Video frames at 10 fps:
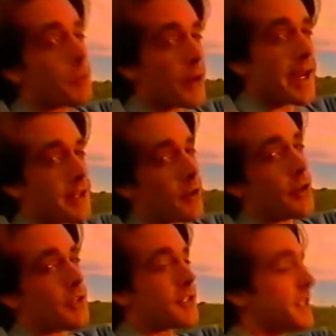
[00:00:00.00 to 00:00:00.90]
brand
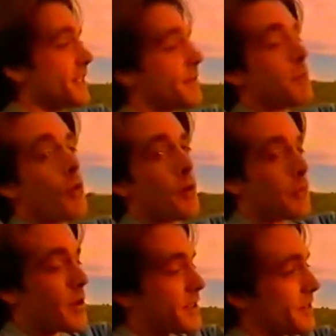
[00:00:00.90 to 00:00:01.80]
loyalty is even more
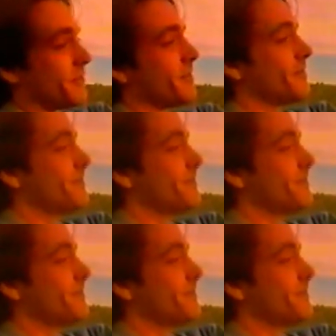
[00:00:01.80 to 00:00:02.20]
impressive.